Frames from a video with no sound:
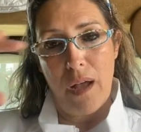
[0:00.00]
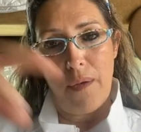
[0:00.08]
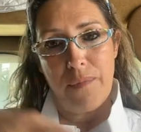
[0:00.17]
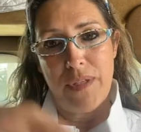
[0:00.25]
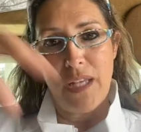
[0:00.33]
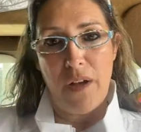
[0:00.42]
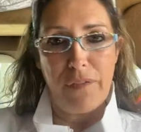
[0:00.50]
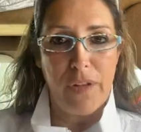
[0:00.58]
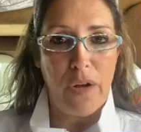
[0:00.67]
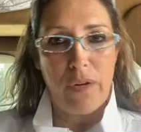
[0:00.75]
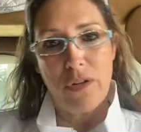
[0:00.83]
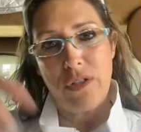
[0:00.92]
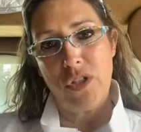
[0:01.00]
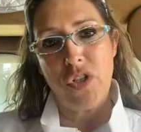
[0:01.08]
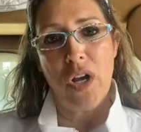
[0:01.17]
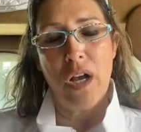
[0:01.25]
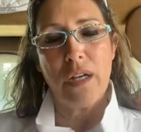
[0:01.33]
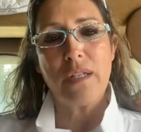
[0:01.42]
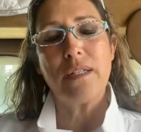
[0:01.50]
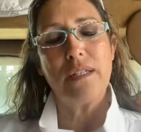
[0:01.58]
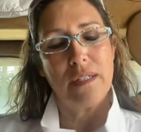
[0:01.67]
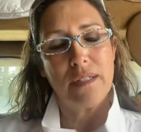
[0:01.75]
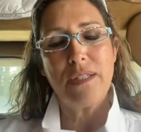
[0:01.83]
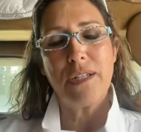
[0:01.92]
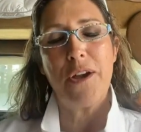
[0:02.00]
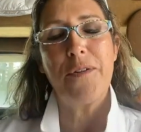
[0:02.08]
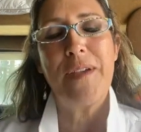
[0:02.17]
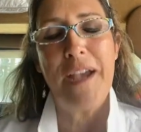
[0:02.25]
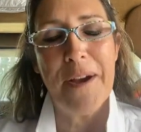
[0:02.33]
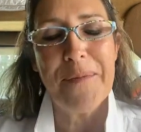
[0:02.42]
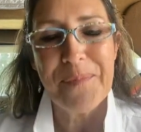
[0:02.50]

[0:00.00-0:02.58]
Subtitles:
self loaders, the trucks. So yeah,